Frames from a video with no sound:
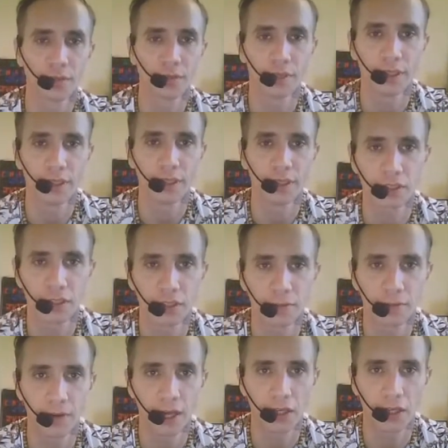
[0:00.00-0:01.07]
Next,
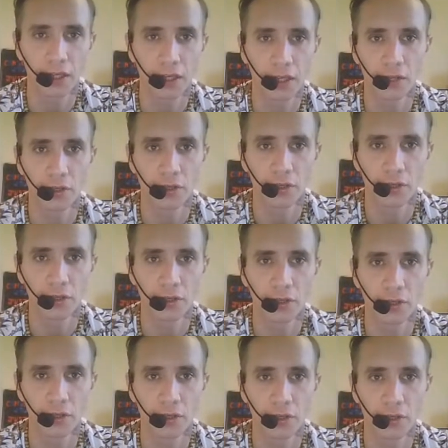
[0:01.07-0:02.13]
flux with the news,
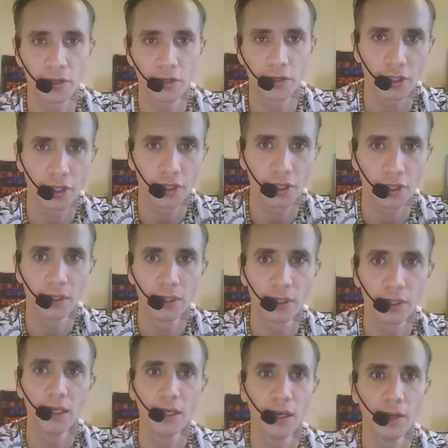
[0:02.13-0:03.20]
flux with the show.
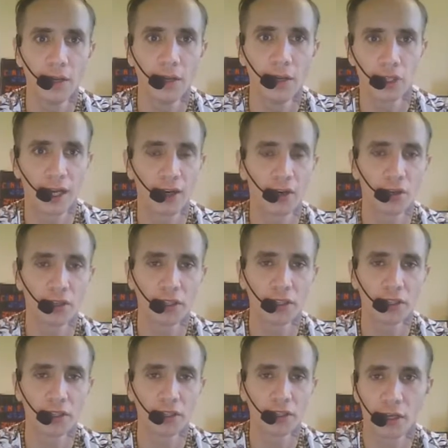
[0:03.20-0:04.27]
I'm not sure how long this
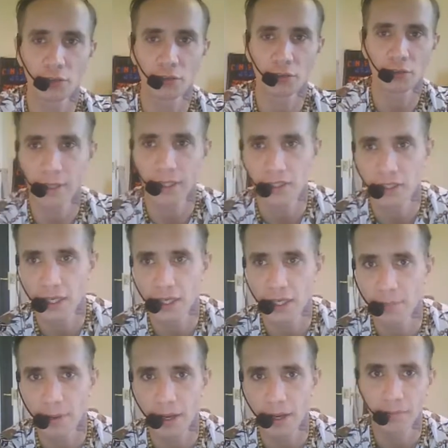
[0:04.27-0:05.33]
show is going to be today,
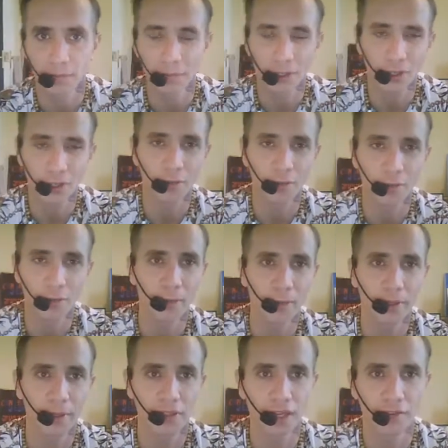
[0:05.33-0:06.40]
but we've got a fair bit
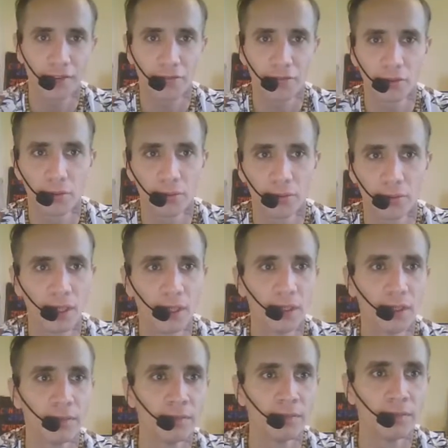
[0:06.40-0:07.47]
to get through.
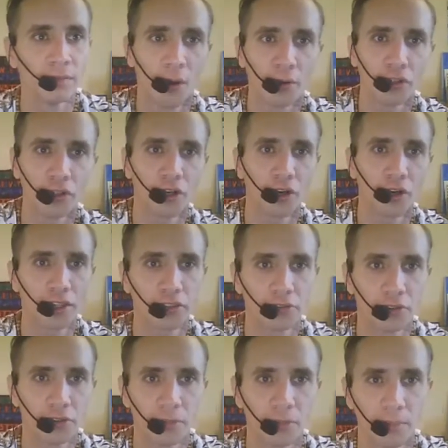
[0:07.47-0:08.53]
I want you guys to,
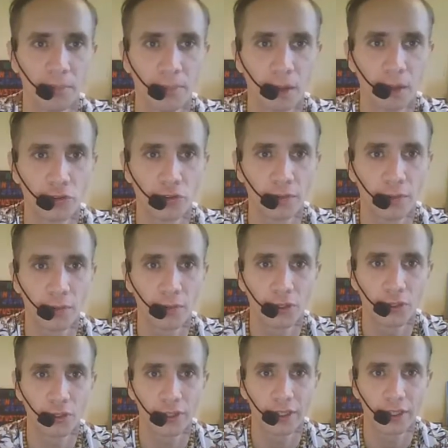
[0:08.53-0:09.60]
most of all, enjoy it.